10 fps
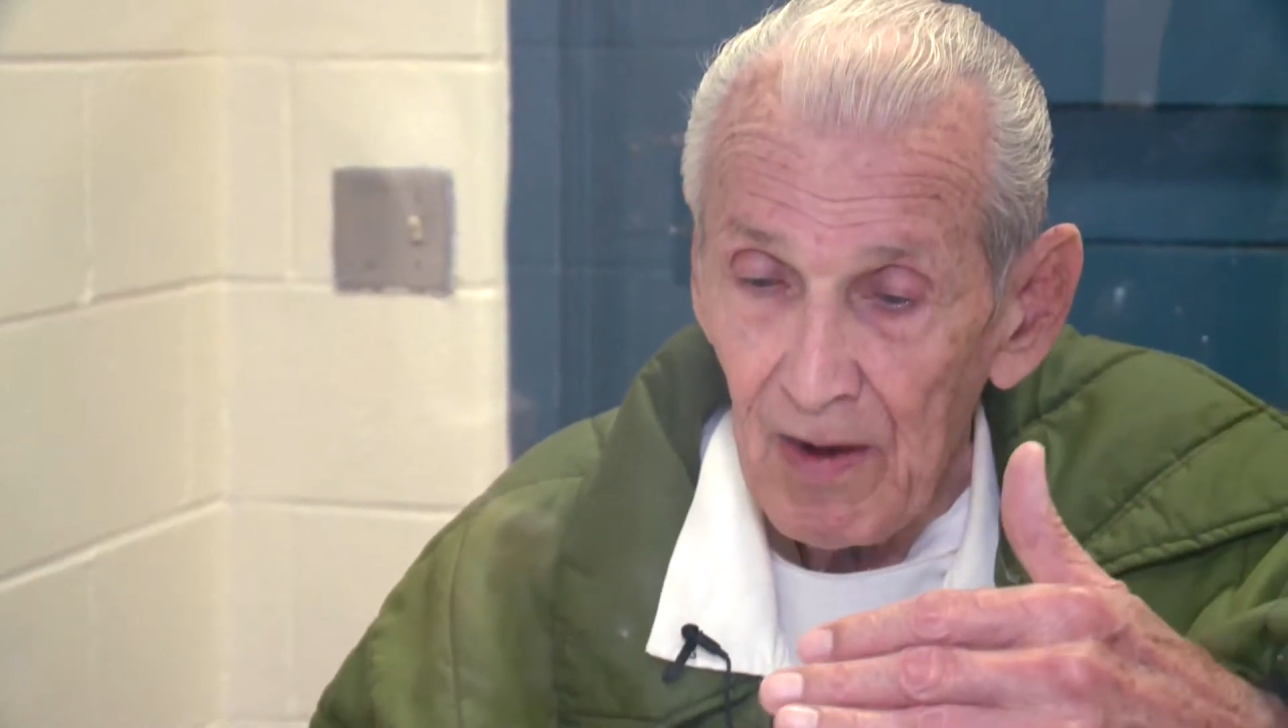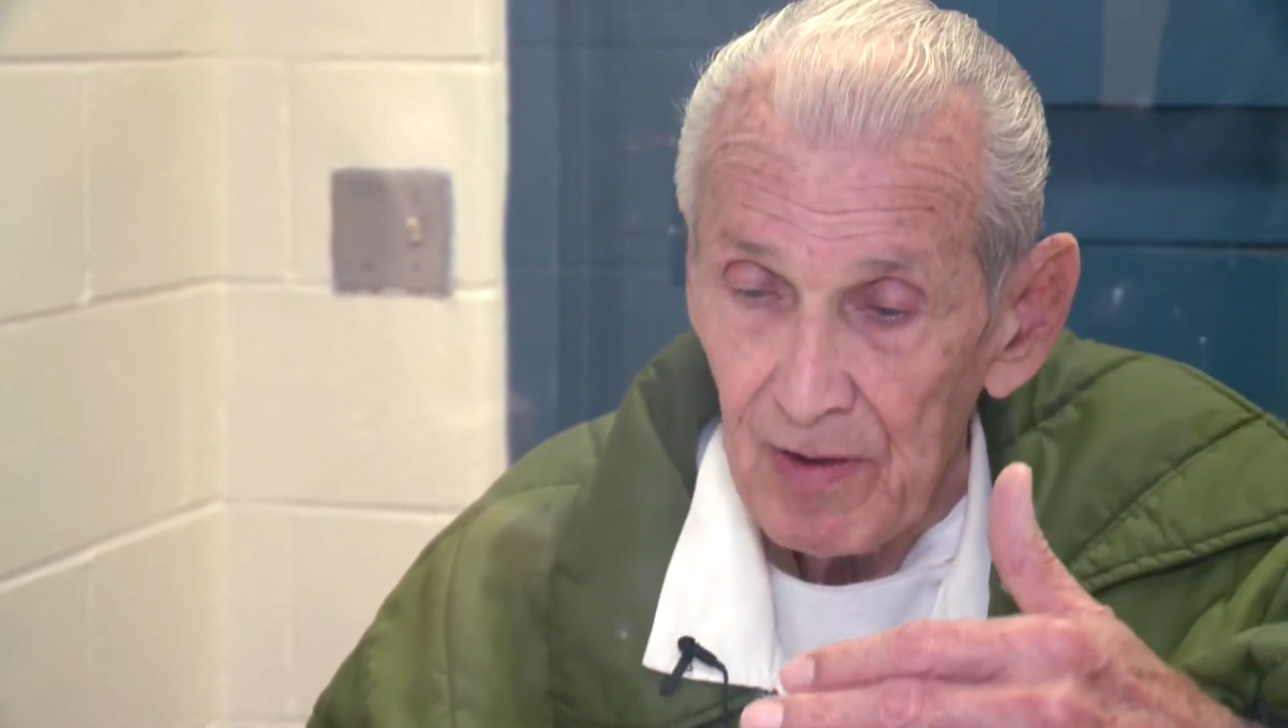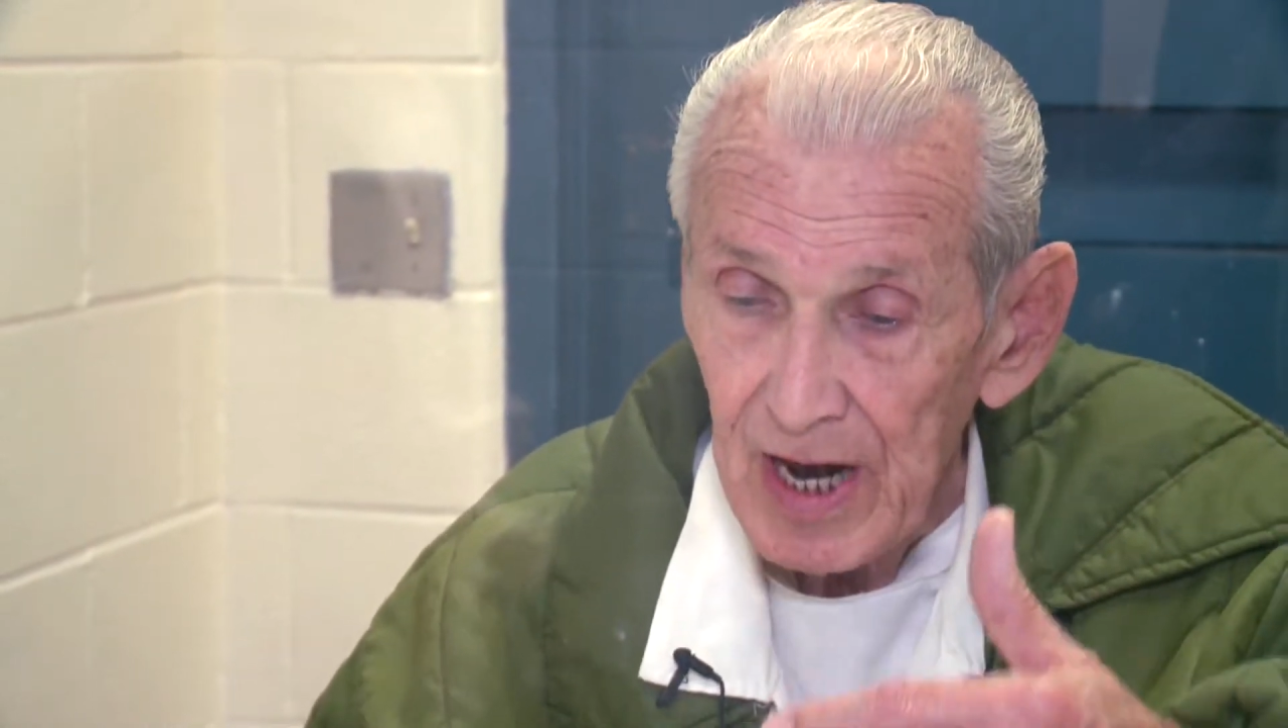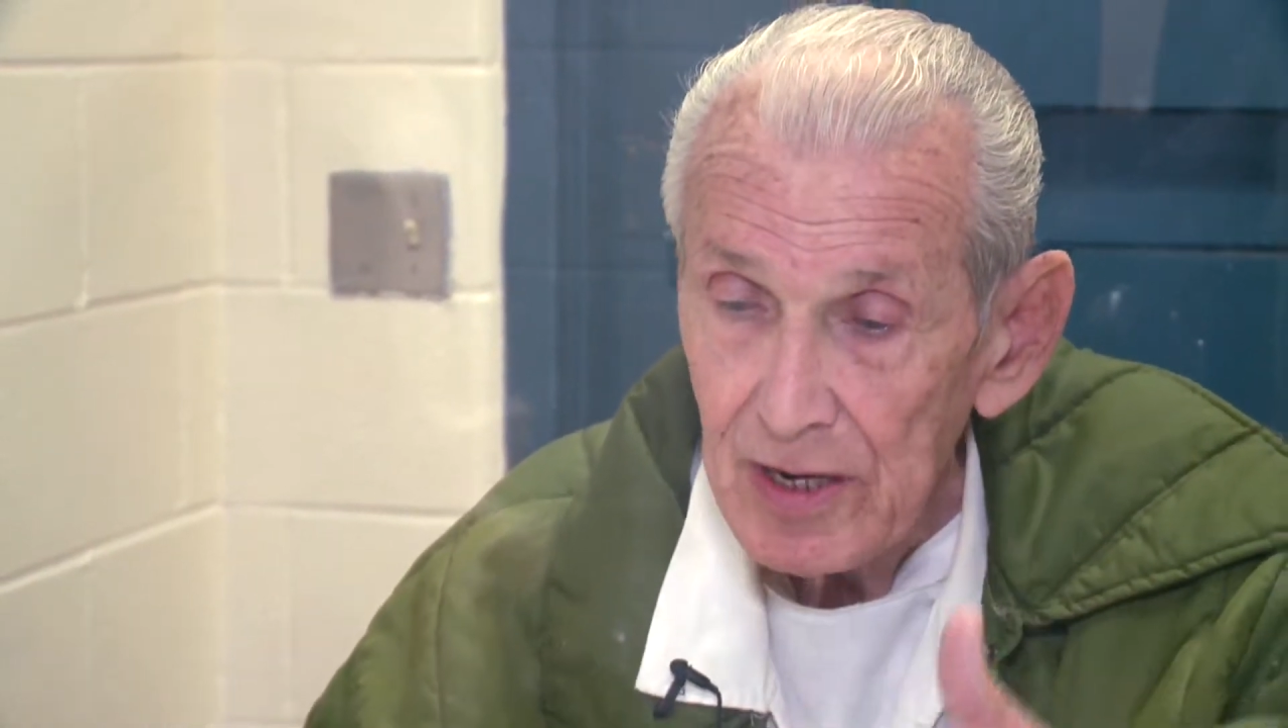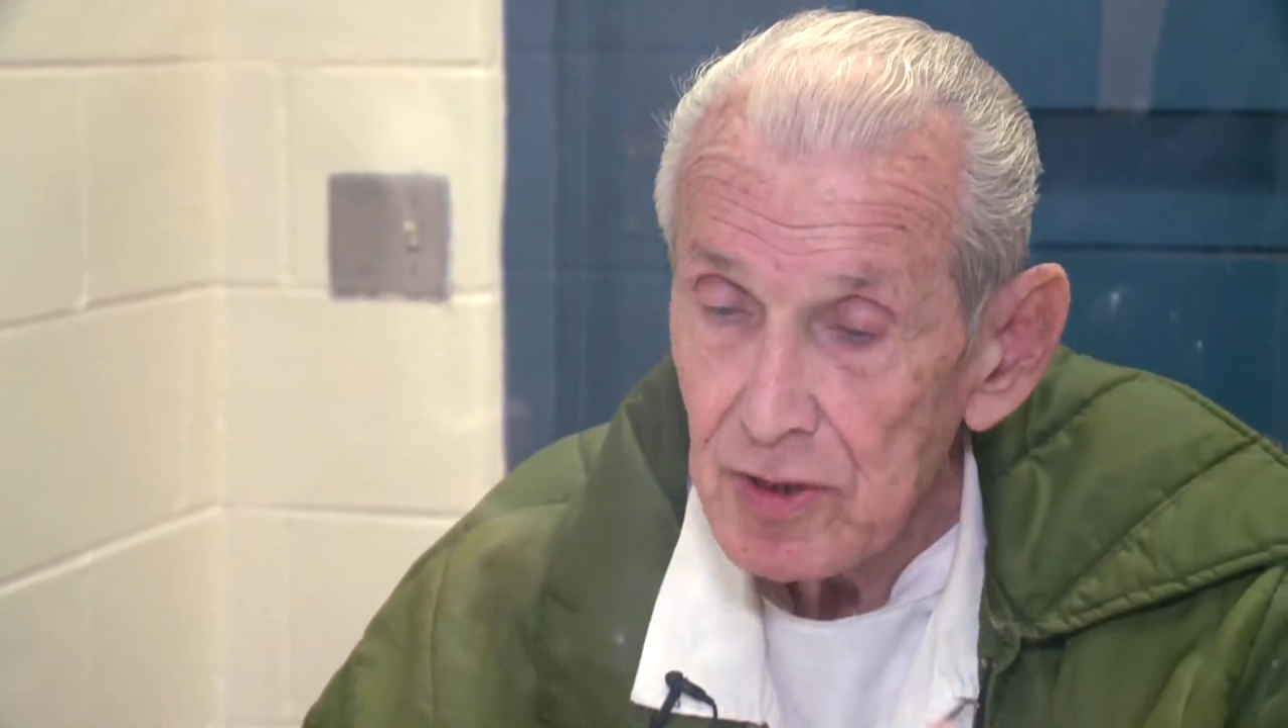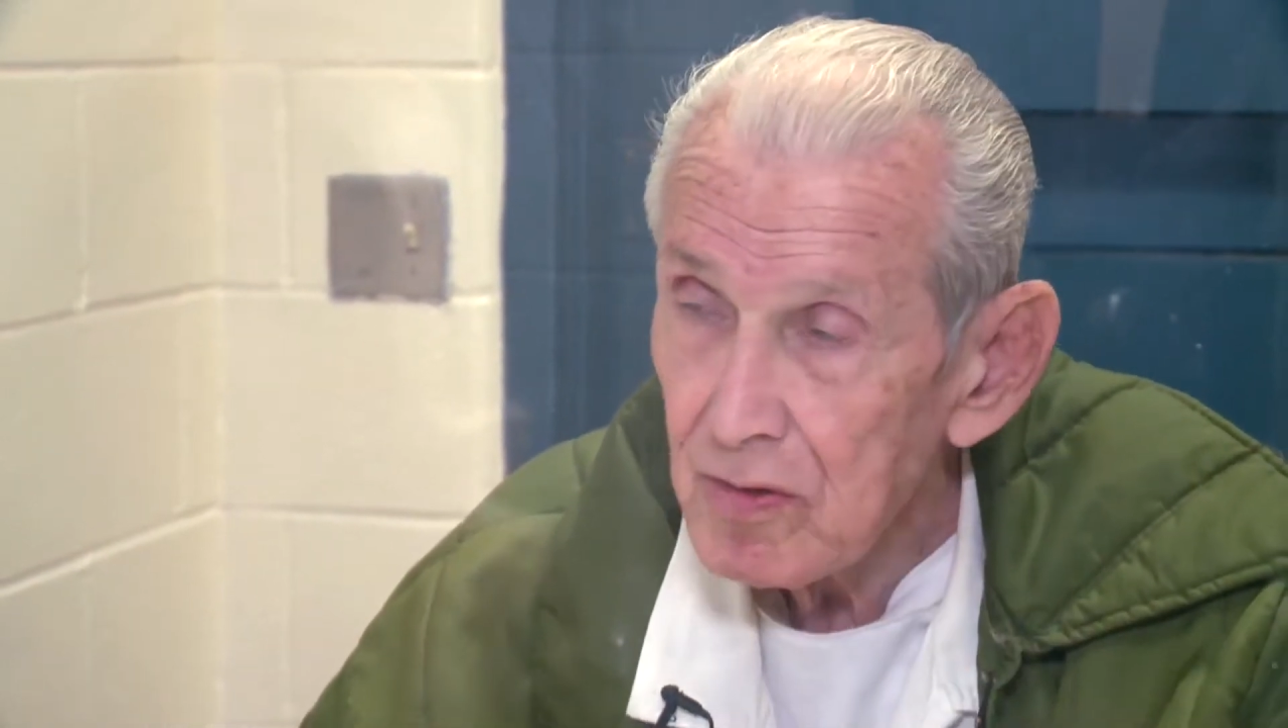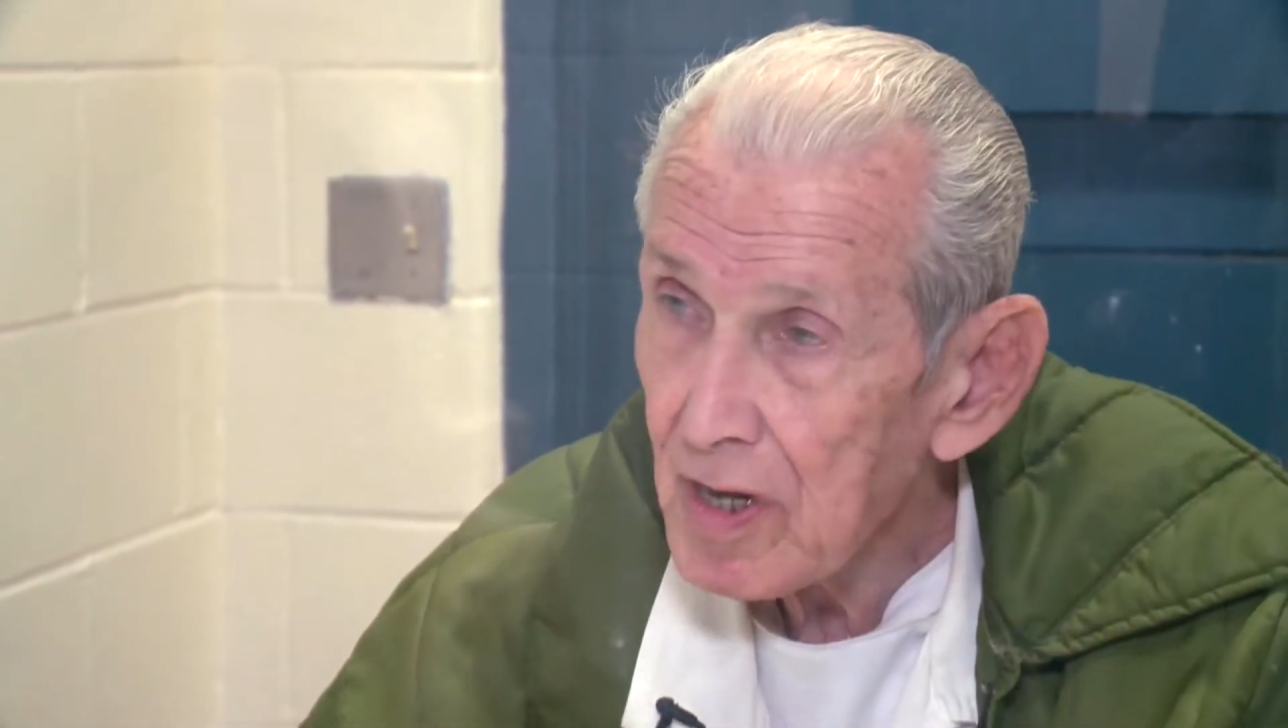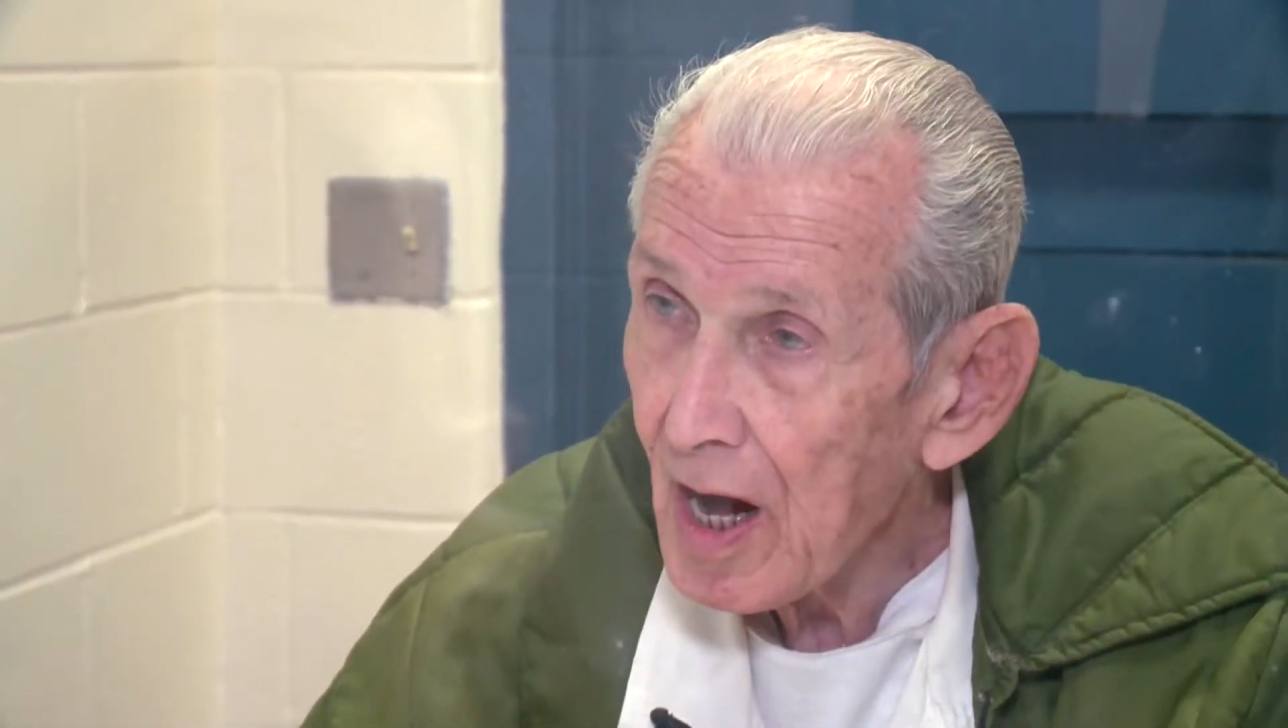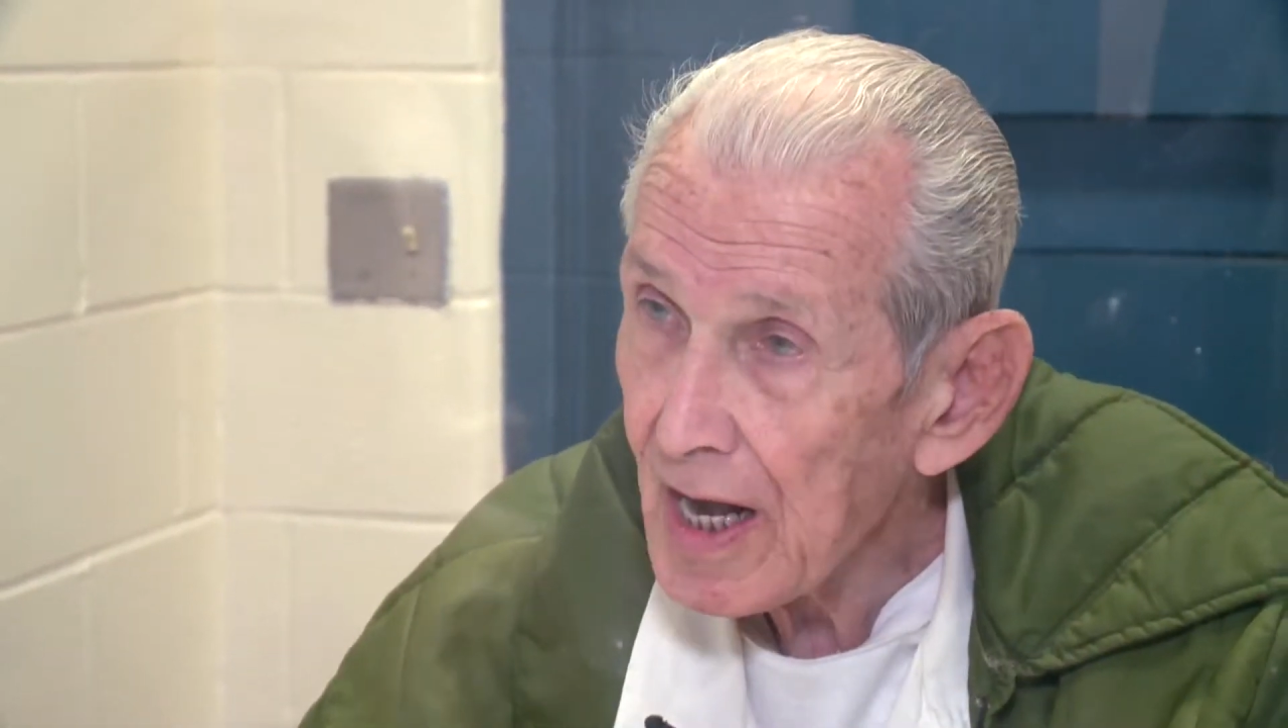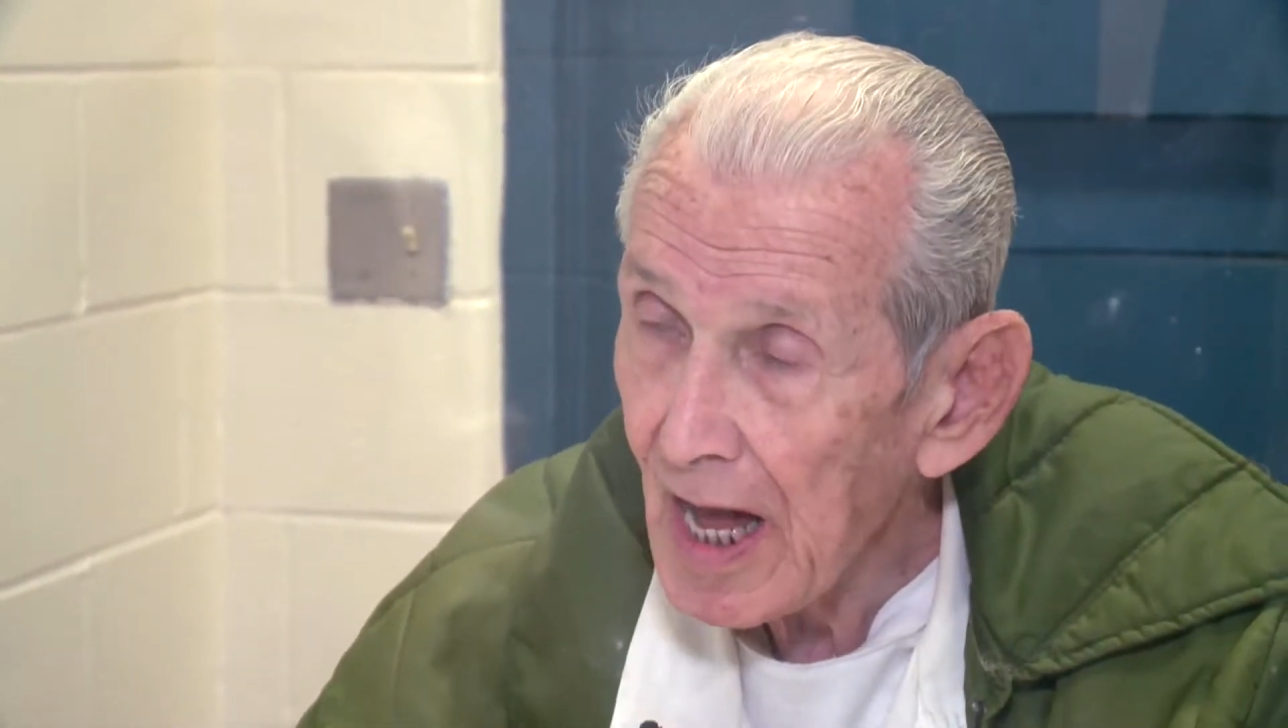When I told God